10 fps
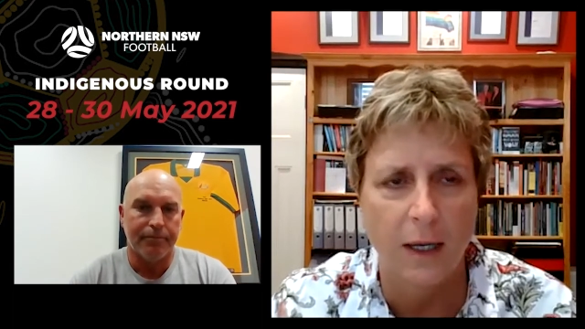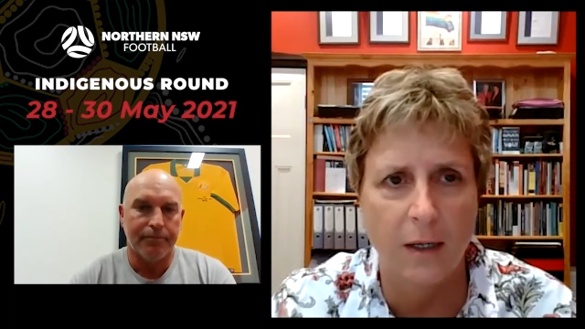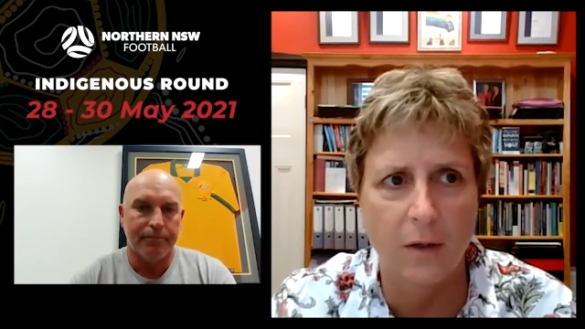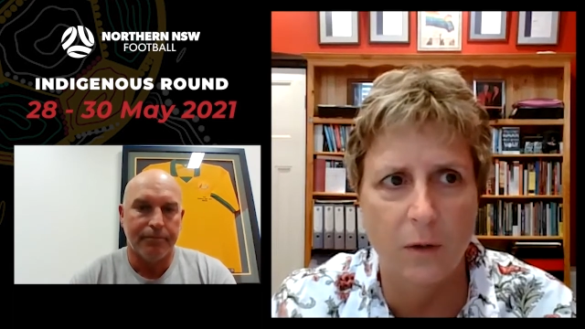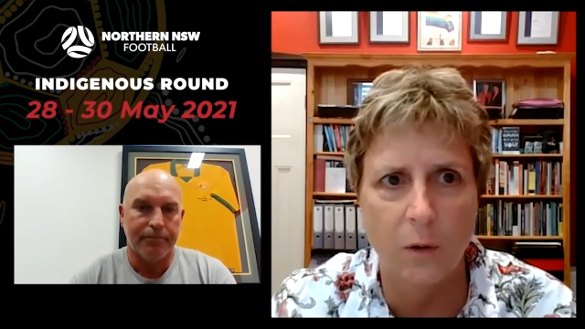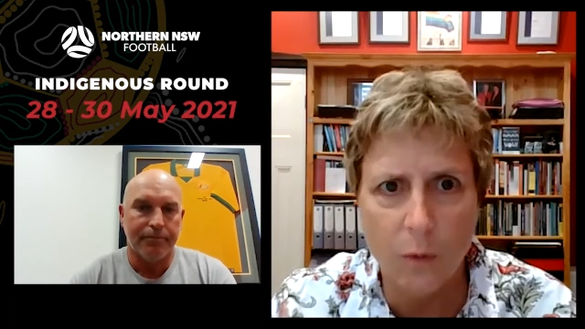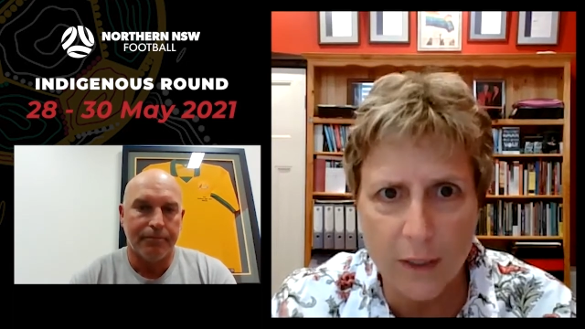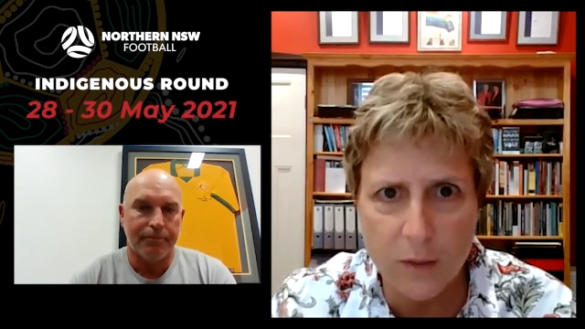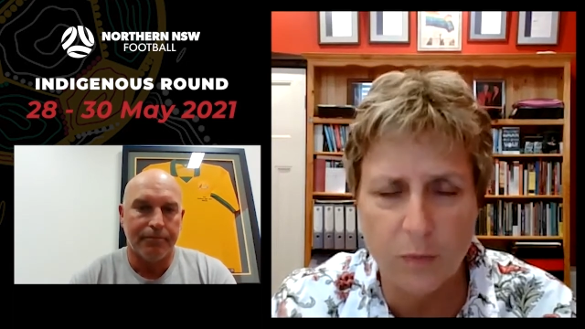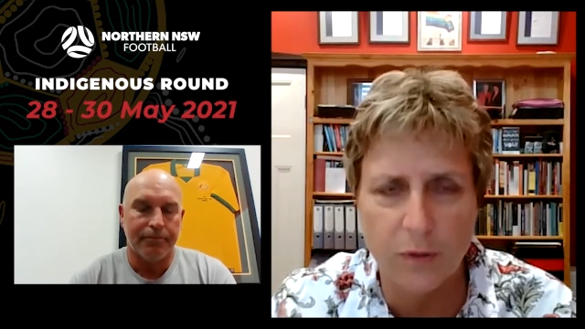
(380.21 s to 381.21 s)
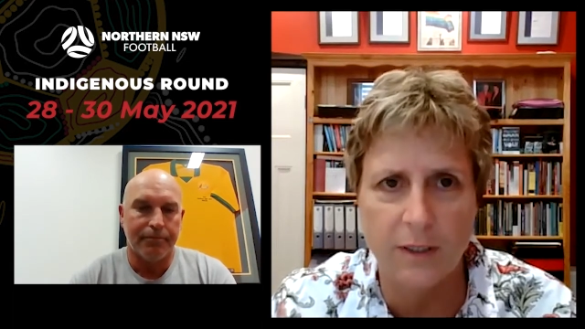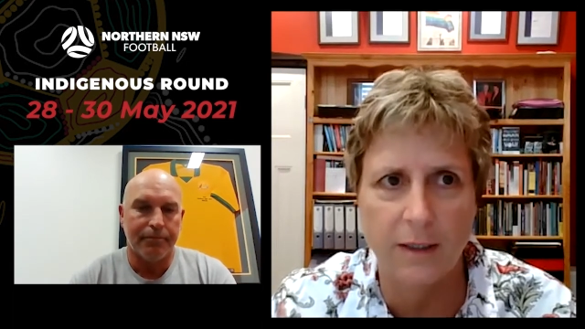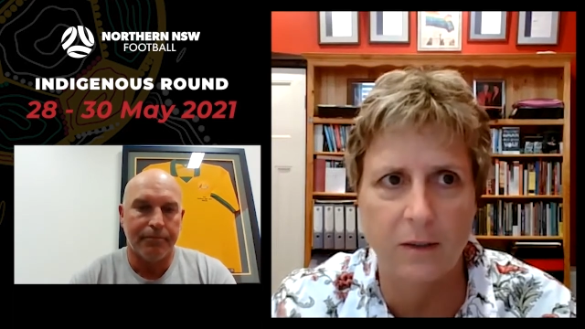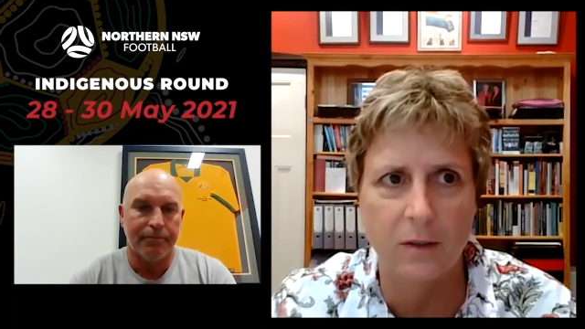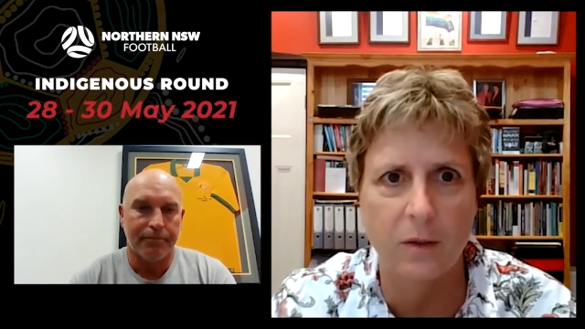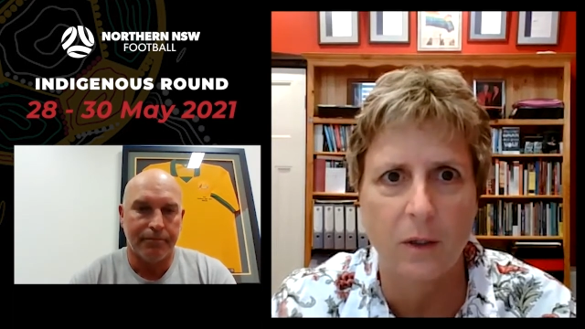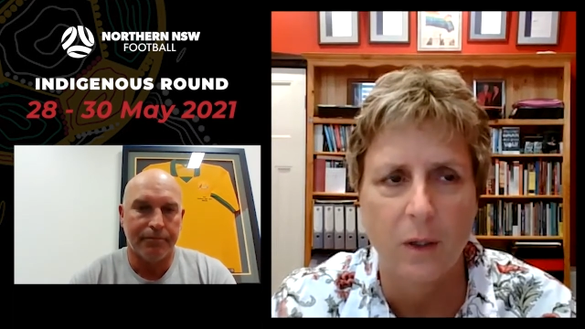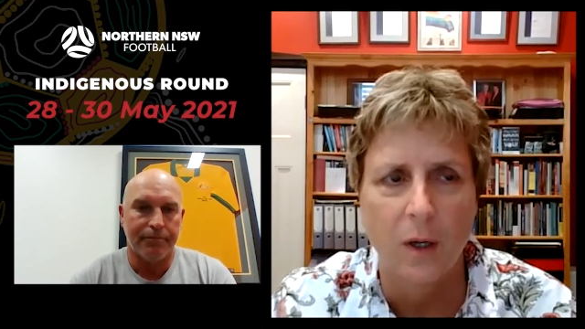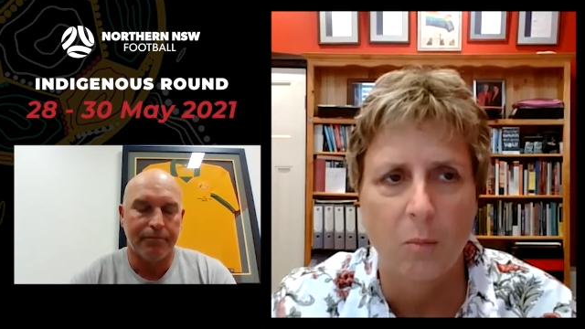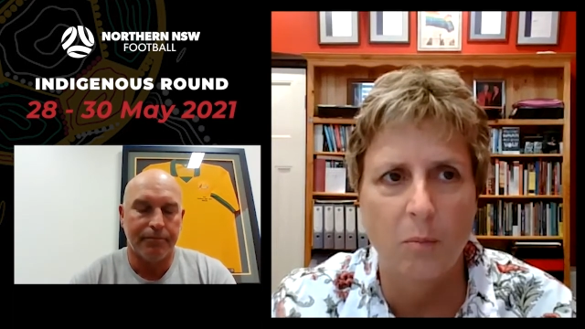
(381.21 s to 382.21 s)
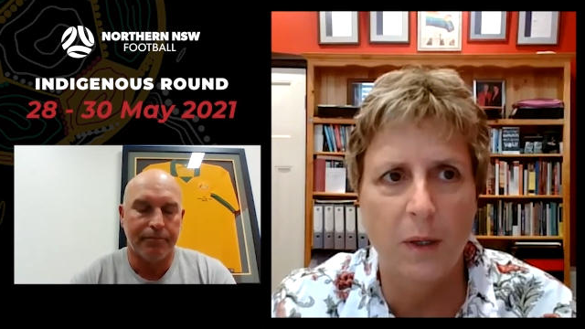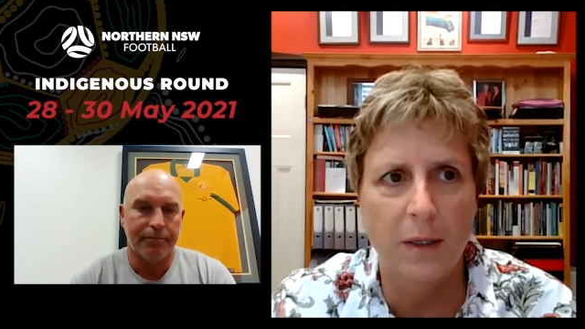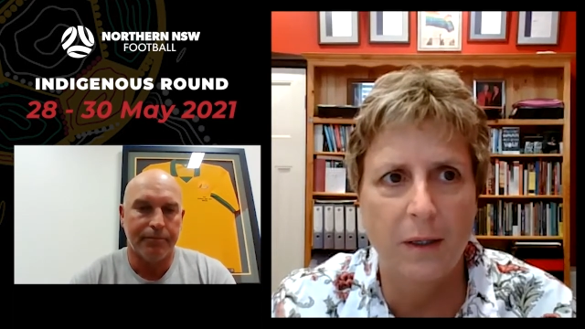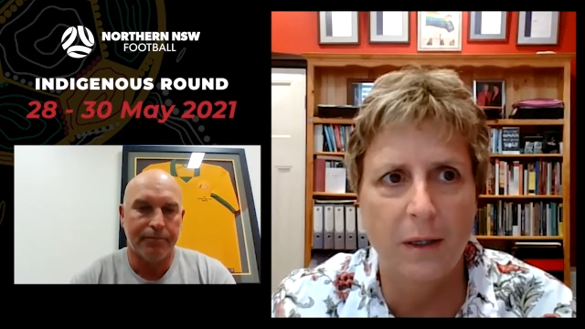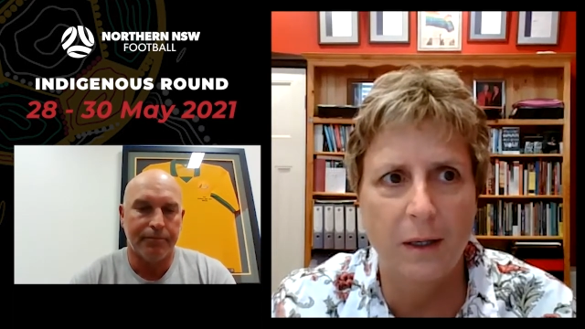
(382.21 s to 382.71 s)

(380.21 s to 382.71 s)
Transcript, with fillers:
Speaker 1: and always protected, but